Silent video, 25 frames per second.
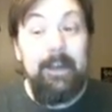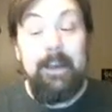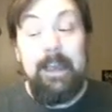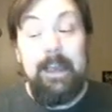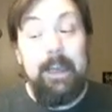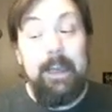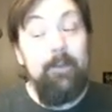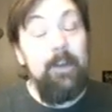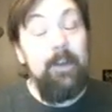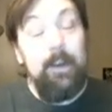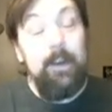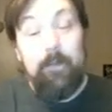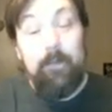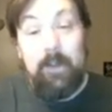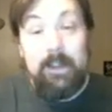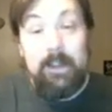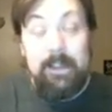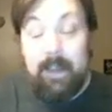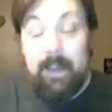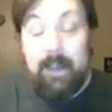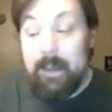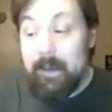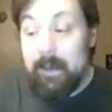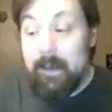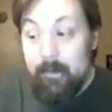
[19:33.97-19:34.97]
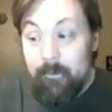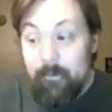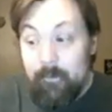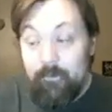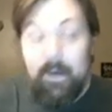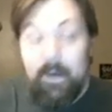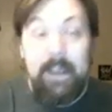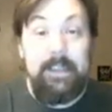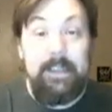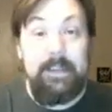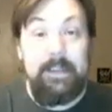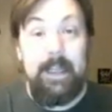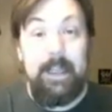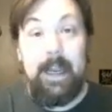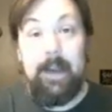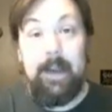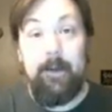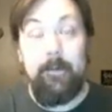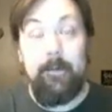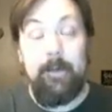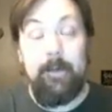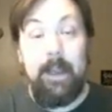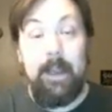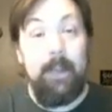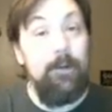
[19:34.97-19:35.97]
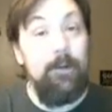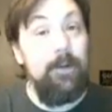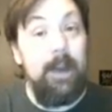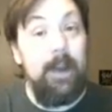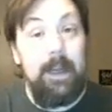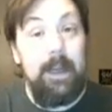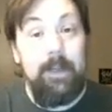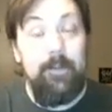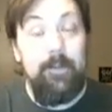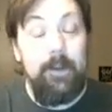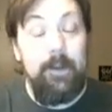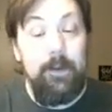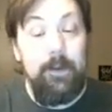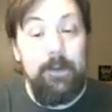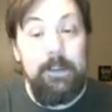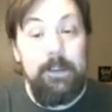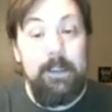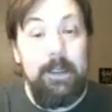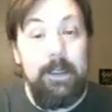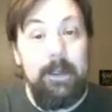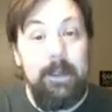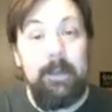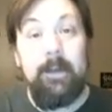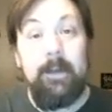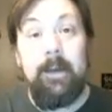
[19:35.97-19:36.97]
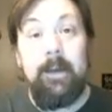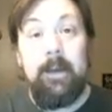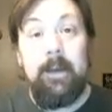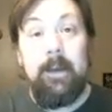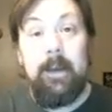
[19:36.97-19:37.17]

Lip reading: even if it's face down and you're not even using it,